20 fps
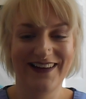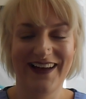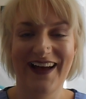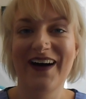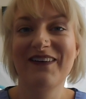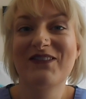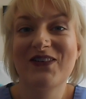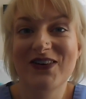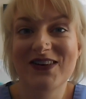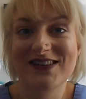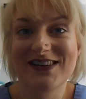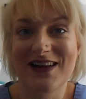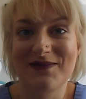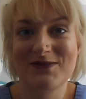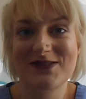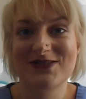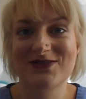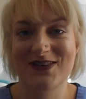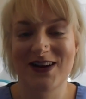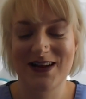I'm going to
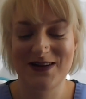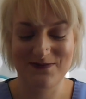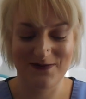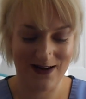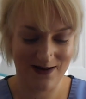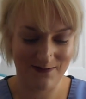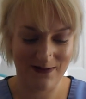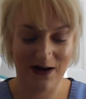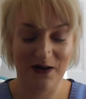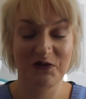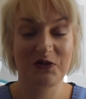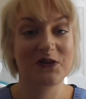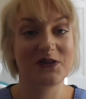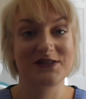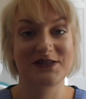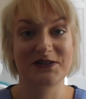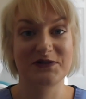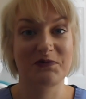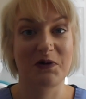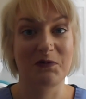demonstrate in my mouth
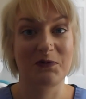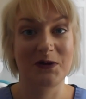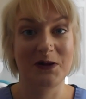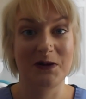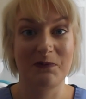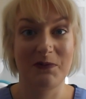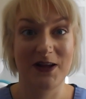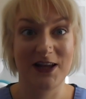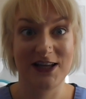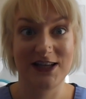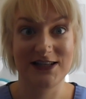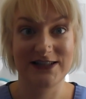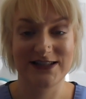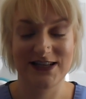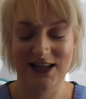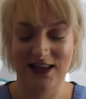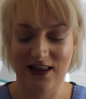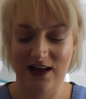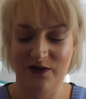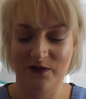because it's probably a bit
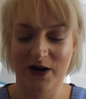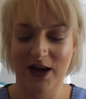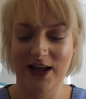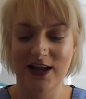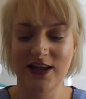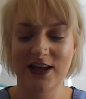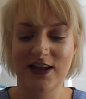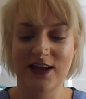easier that way.